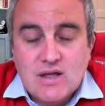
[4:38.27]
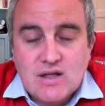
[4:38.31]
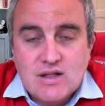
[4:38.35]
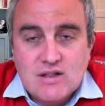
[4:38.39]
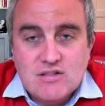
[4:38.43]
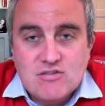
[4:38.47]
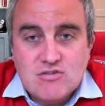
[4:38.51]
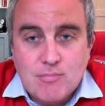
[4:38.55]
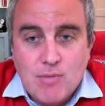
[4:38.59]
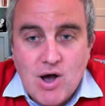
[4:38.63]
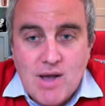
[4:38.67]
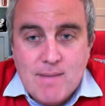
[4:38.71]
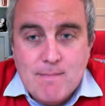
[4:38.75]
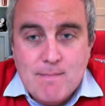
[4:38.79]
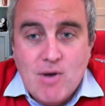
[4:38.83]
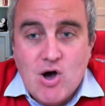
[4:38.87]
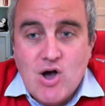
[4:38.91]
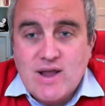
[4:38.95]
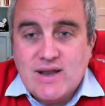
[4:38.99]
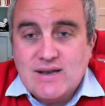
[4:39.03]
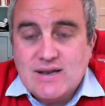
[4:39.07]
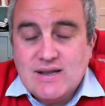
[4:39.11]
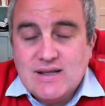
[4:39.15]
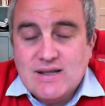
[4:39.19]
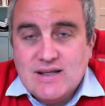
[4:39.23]
To my
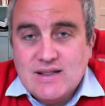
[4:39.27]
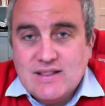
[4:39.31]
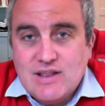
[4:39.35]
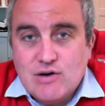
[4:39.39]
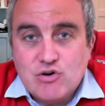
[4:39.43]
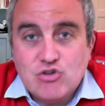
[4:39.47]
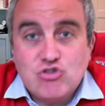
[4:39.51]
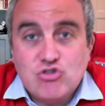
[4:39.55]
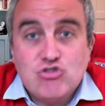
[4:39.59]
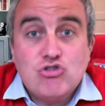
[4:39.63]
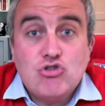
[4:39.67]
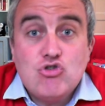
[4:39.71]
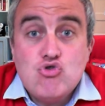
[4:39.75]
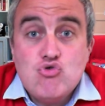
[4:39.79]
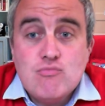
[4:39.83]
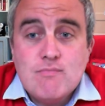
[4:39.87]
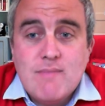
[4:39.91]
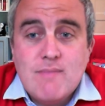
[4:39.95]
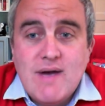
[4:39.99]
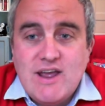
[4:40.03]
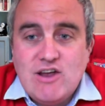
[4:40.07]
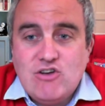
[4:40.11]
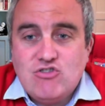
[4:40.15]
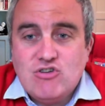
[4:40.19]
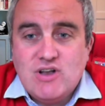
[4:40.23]
mind, there are two
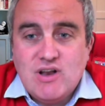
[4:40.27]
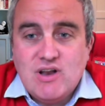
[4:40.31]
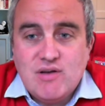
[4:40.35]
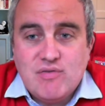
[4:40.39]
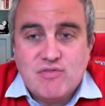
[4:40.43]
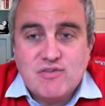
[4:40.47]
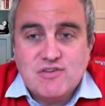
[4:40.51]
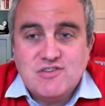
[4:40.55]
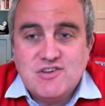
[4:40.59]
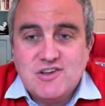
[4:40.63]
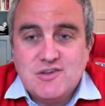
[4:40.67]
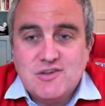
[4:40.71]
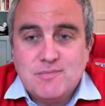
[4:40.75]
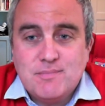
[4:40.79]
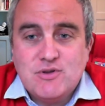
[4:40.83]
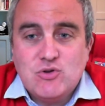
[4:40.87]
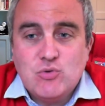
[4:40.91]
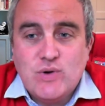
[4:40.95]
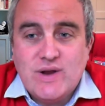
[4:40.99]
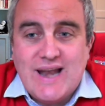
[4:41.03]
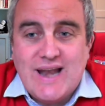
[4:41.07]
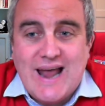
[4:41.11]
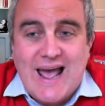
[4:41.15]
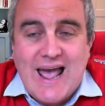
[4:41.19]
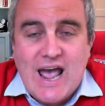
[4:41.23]
major differences
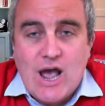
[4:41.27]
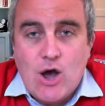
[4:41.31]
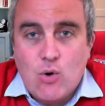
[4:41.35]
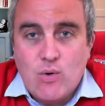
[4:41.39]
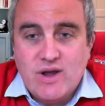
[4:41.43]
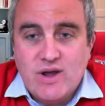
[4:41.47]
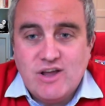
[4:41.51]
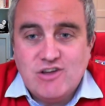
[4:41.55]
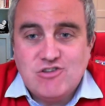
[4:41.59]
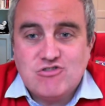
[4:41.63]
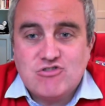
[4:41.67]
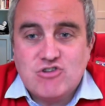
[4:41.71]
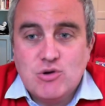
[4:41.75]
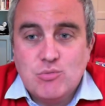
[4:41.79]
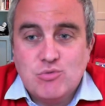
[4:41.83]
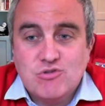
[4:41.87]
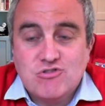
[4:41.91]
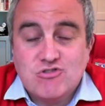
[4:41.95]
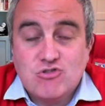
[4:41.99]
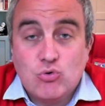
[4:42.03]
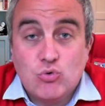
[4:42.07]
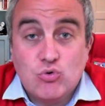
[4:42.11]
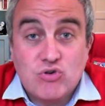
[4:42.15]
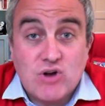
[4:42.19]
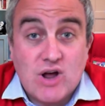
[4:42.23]
between how history was
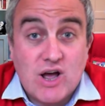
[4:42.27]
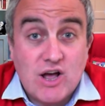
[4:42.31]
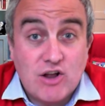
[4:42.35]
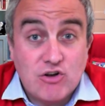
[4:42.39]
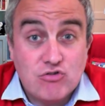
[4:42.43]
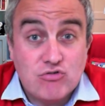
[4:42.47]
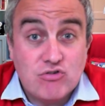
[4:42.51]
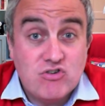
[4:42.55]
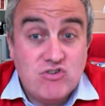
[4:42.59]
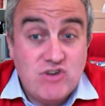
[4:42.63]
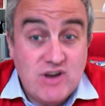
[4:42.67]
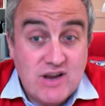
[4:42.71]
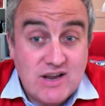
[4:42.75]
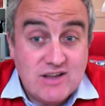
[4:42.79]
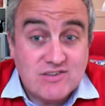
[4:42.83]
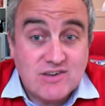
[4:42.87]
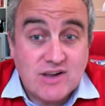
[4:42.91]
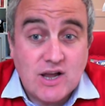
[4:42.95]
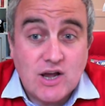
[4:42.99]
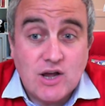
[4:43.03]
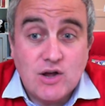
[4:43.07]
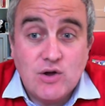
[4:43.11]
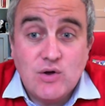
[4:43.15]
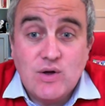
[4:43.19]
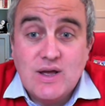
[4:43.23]
taught 100 years
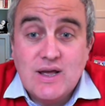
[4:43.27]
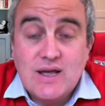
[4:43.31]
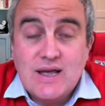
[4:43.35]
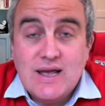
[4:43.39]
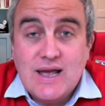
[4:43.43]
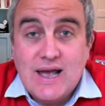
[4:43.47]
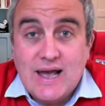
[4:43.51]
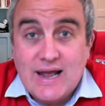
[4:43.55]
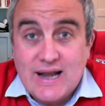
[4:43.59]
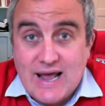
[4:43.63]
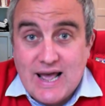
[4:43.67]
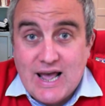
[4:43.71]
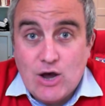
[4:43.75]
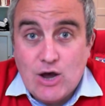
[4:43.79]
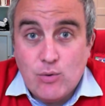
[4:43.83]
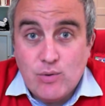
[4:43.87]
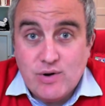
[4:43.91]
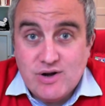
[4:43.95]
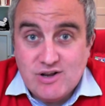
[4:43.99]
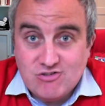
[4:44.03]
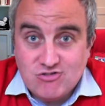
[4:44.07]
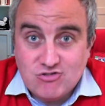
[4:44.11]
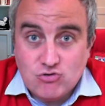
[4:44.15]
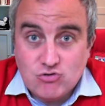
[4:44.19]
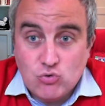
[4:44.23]
ago and how it
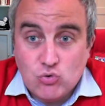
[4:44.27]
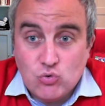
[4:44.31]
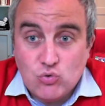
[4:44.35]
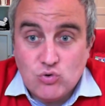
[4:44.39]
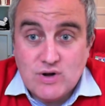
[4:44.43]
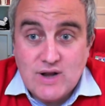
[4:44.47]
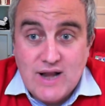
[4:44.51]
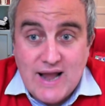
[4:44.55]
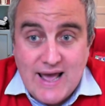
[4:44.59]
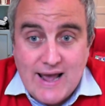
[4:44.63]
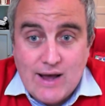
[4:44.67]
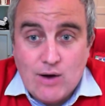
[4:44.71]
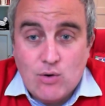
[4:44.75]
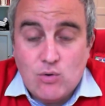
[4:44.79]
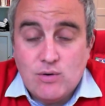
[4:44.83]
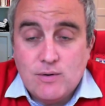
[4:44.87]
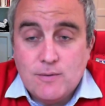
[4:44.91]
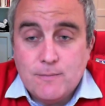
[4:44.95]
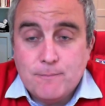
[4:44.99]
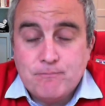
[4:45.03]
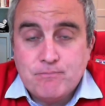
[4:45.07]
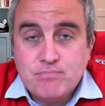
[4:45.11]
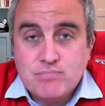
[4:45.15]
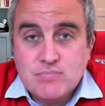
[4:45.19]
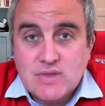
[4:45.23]
is taught now.
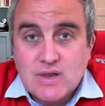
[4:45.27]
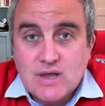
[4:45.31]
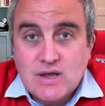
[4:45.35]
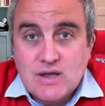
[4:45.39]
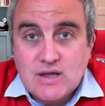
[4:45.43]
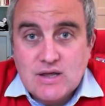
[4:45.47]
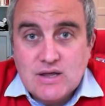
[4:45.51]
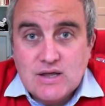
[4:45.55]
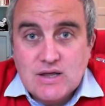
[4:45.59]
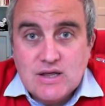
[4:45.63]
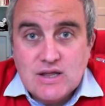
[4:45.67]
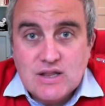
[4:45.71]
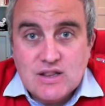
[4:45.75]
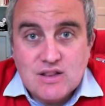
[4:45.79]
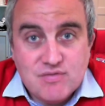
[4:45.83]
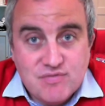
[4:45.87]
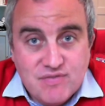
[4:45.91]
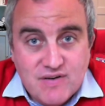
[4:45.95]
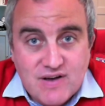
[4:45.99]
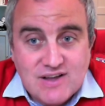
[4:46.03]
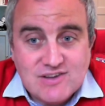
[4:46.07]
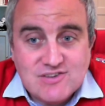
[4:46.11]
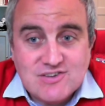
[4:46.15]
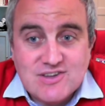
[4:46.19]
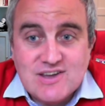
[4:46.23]
The
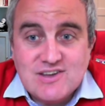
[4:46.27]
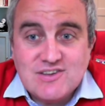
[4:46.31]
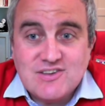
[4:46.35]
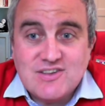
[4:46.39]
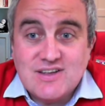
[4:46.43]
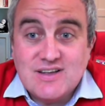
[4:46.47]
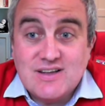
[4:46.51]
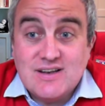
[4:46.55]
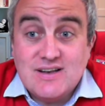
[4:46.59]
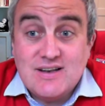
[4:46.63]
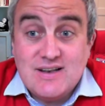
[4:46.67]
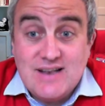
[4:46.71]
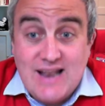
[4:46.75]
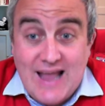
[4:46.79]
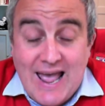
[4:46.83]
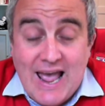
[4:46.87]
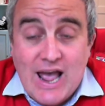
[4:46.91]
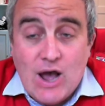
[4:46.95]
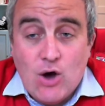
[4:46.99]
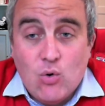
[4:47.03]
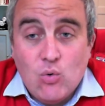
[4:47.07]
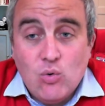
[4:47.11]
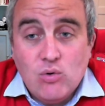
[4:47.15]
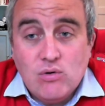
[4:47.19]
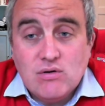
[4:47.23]
first is that
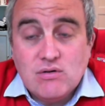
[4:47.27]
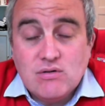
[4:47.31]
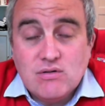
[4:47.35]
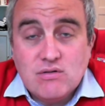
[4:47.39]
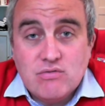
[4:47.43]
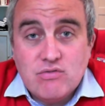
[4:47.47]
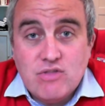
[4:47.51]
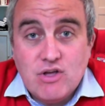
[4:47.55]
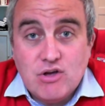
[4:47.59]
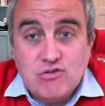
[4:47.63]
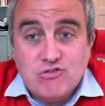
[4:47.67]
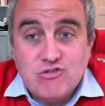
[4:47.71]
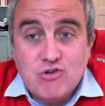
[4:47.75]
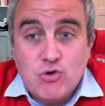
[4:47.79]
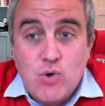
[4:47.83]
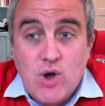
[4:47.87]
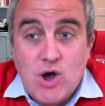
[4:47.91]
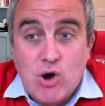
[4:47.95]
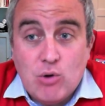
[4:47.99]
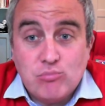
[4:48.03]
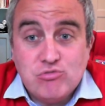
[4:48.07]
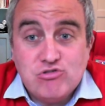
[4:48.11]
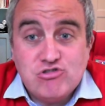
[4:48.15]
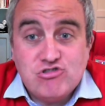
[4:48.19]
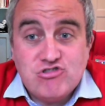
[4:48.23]
now, those who
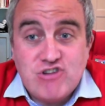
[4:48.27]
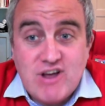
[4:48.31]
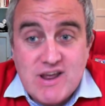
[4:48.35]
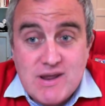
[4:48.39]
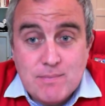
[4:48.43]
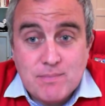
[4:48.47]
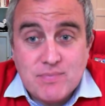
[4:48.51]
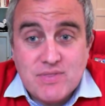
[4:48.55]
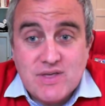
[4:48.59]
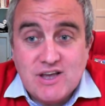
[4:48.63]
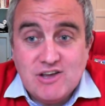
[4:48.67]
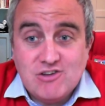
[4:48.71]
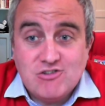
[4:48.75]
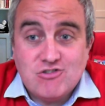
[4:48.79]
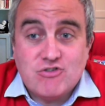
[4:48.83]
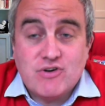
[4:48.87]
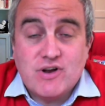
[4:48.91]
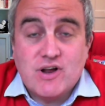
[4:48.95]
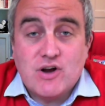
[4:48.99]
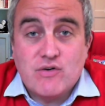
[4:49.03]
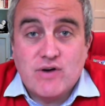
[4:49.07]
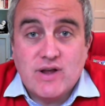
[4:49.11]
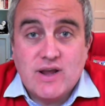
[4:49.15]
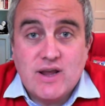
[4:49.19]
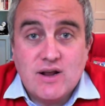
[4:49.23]
help shape the history
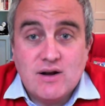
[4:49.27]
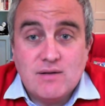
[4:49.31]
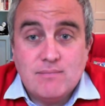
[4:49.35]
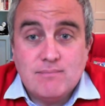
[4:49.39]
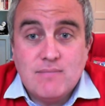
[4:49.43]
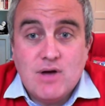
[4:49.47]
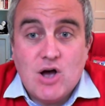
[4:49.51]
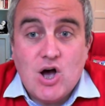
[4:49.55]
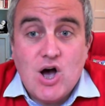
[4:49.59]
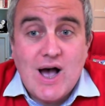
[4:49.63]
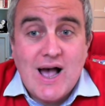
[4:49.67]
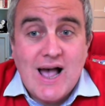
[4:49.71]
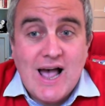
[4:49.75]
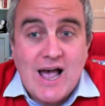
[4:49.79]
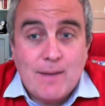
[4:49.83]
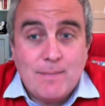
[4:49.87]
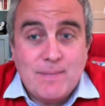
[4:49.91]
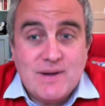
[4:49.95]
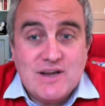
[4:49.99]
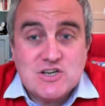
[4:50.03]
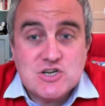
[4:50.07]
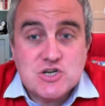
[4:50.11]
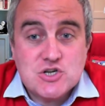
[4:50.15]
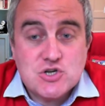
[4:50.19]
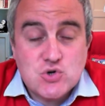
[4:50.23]
curriculum are happy
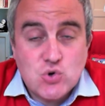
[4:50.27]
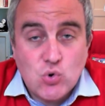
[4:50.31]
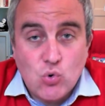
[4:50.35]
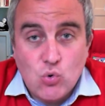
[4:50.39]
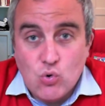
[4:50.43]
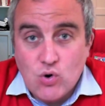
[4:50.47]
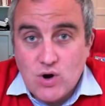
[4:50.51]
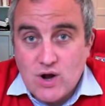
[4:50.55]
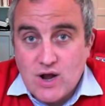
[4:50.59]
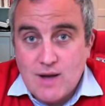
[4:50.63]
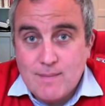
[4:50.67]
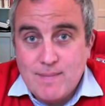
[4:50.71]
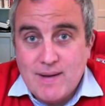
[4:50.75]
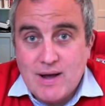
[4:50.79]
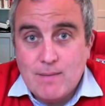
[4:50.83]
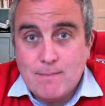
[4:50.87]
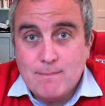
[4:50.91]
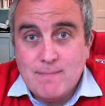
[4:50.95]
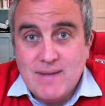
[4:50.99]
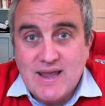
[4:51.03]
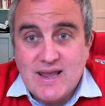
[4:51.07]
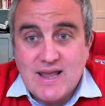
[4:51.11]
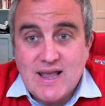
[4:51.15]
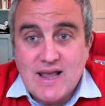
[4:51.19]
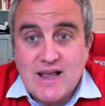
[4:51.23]
to talk about
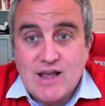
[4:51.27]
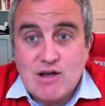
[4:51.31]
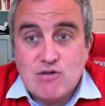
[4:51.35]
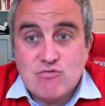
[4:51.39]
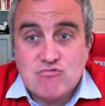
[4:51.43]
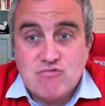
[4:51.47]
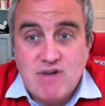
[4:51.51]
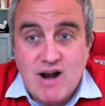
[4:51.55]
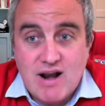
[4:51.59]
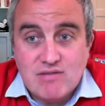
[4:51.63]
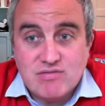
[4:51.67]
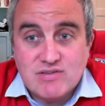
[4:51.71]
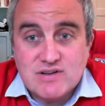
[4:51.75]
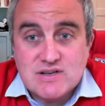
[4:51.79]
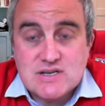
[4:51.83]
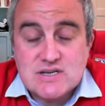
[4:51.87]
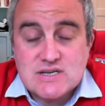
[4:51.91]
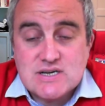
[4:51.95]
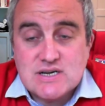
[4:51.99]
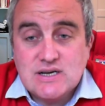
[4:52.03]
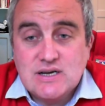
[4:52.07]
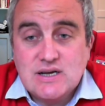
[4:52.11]
making it relevant.